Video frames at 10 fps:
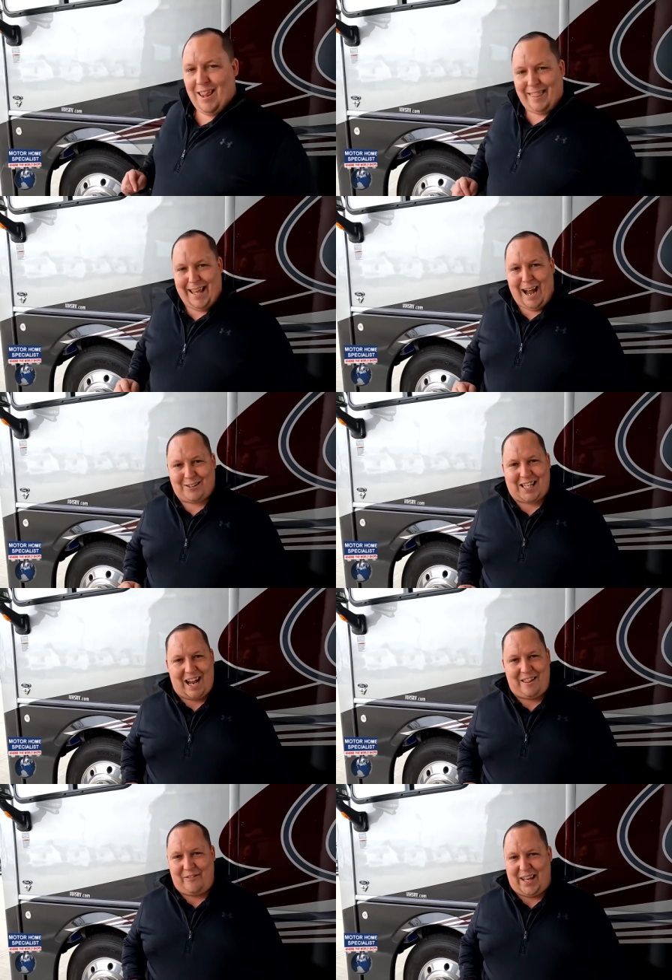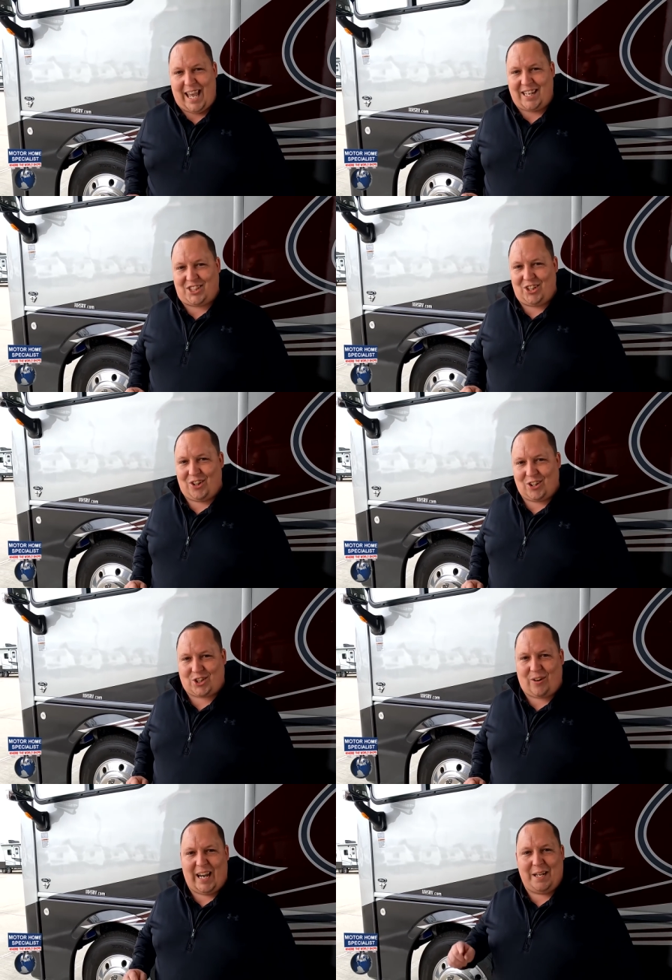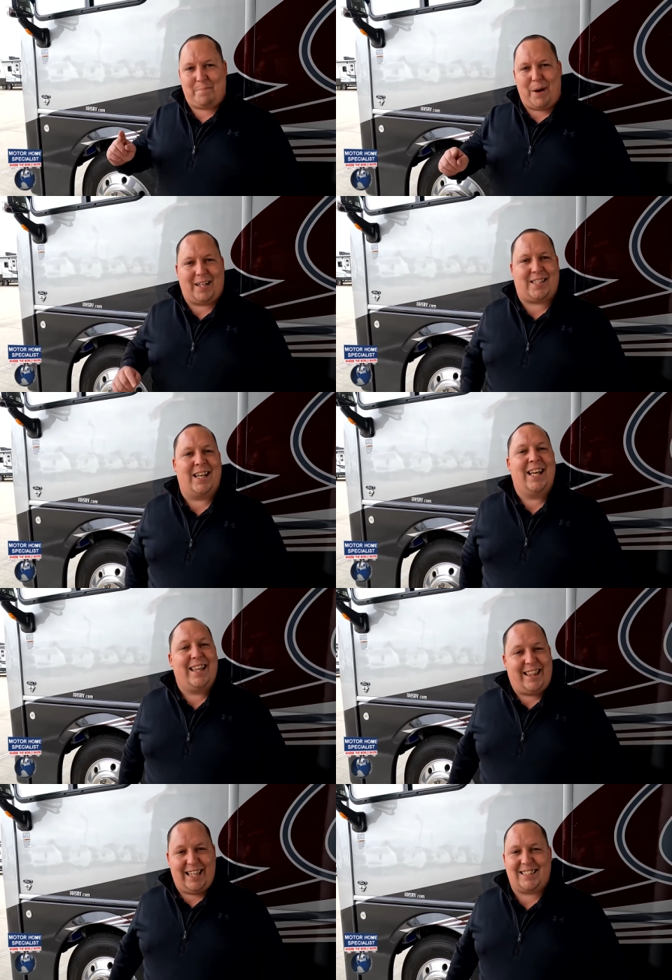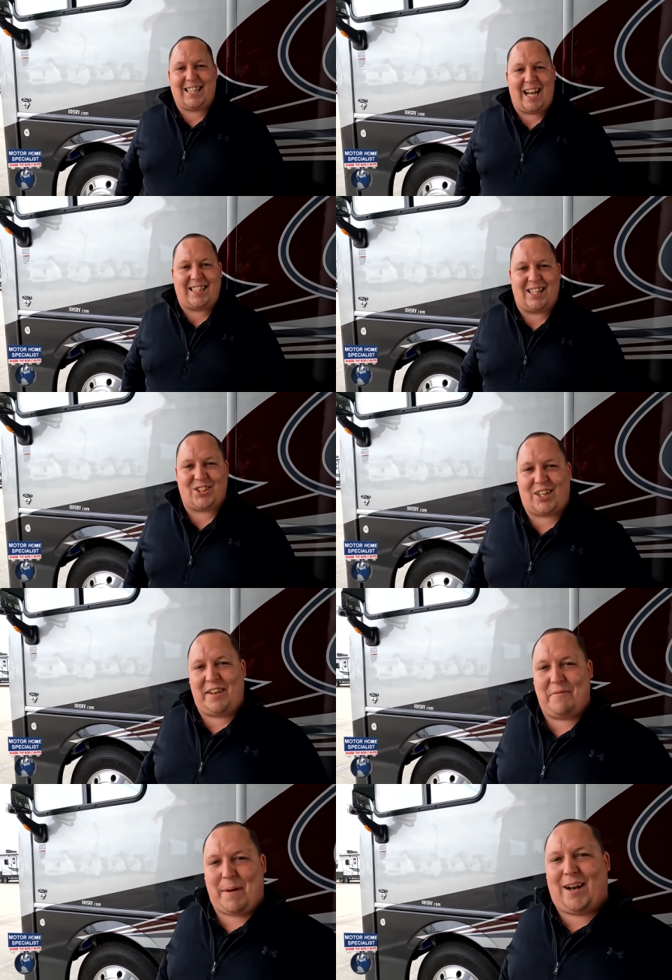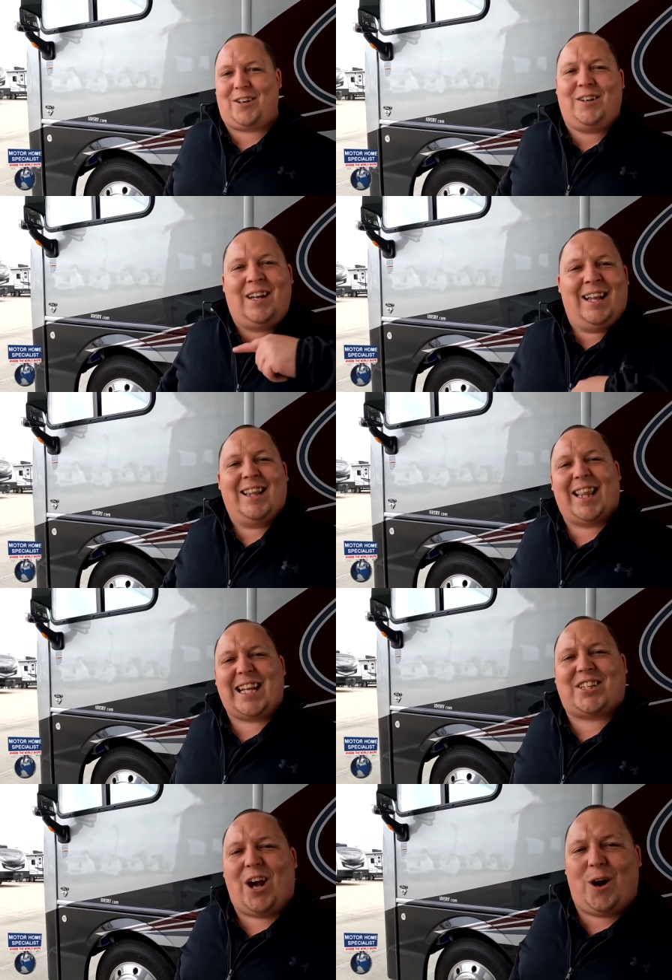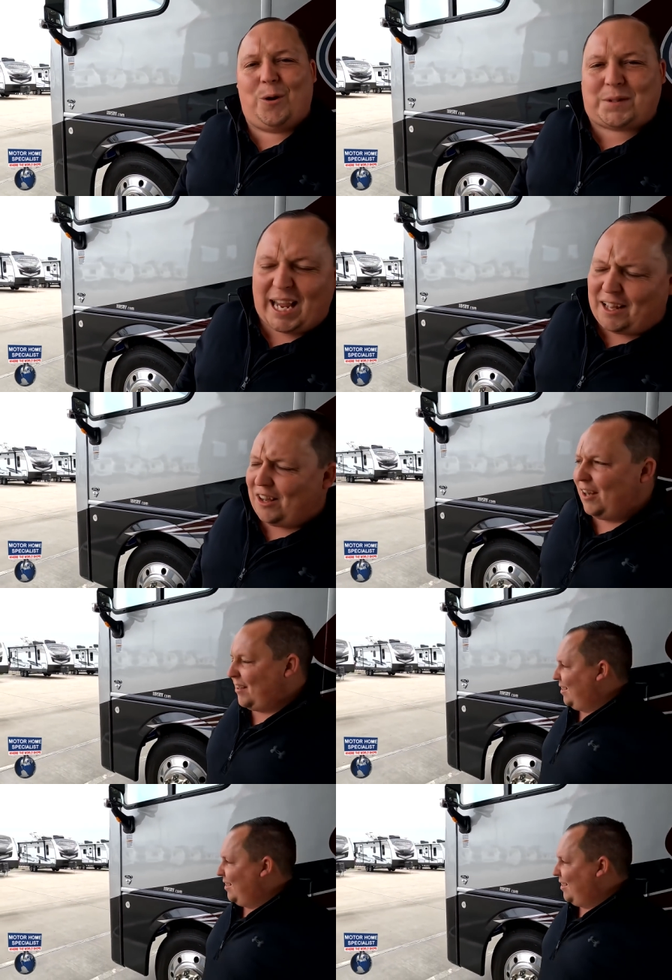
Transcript: the outside of the vacationer looks great, but the inside does look even better. Let's go take a look.